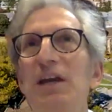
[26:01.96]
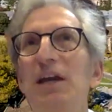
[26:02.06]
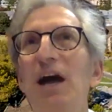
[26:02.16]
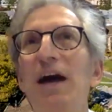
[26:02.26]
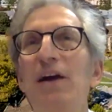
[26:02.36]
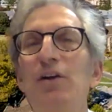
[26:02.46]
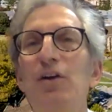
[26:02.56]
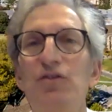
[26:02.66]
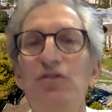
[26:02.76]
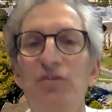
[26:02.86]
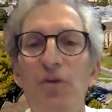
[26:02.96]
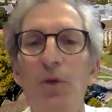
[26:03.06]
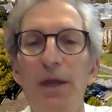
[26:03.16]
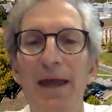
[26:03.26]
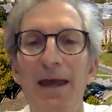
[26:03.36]
higher doses of
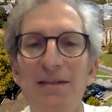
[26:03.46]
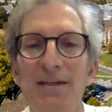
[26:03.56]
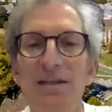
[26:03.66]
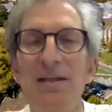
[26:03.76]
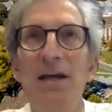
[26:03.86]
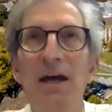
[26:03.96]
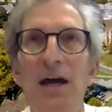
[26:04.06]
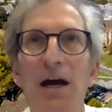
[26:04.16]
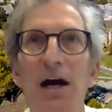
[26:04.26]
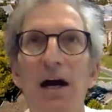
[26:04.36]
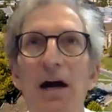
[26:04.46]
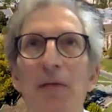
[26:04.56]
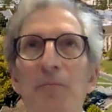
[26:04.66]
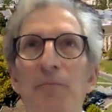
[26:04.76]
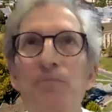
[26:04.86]
folic acid
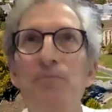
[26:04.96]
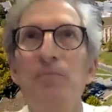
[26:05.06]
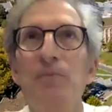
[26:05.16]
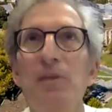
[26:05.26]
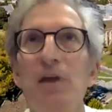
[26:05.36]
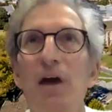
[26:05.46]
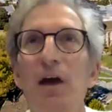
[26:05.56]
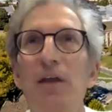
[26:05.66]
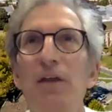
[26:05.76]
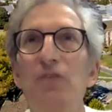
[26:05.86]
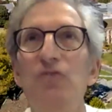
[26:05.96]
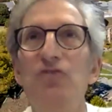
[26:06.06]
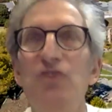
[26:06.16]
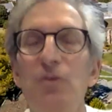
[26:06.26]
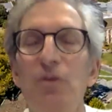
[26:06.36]
than
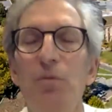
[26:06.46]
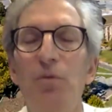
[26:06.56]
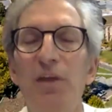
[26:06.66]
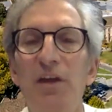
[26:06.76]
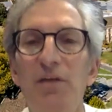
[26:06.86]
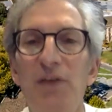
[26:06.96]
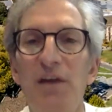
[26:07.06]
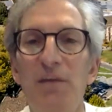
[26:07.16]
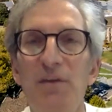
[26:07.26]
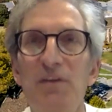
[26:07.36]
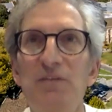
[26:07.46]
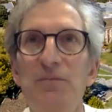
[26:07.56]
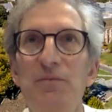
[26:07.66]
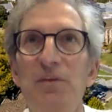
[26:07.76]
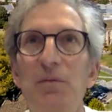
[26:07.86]
general prenatal vitamins,
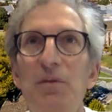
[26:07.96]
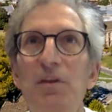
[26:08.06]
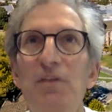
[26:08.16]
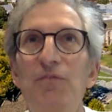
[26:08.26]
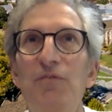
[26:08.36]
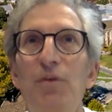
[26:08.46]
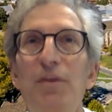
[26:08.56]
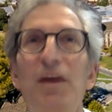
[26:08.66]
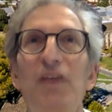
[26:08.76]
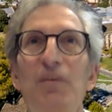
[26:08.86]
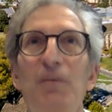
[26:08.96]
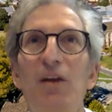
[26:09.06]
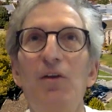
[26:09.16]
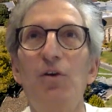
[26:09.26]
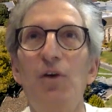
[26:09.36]
typically 4,000
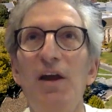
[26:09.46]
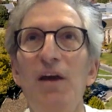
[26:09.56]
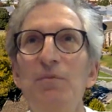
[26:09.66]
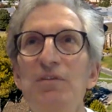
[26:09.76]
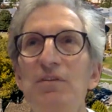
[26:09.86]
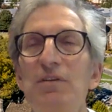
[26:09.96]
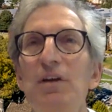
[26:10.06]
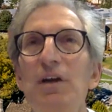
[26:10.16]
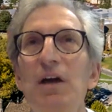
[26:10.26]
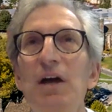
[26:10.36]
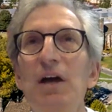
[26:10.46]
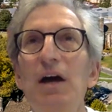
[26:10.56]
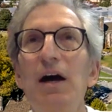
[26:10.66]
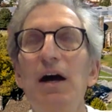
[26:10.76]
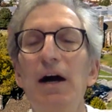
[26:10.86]
micrograms,
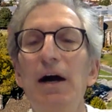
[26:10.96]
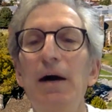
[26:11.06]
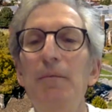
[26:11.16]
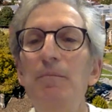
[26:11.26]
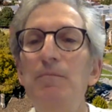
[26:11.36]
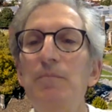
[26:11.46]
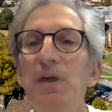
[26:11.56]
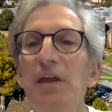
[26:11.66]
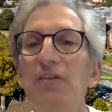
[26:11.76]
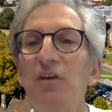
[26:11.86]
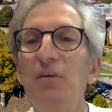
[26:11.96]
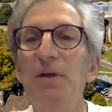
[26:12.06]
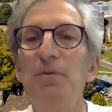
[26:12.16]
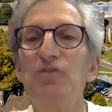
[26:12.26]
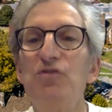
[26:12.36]
and that's going to be a
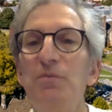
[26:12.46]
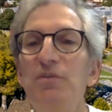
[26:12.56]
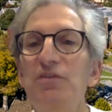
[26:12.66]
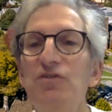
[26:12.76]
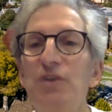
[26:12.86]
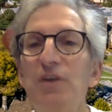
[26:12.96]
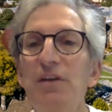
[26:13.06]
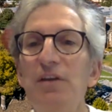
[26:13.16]
prescription strength.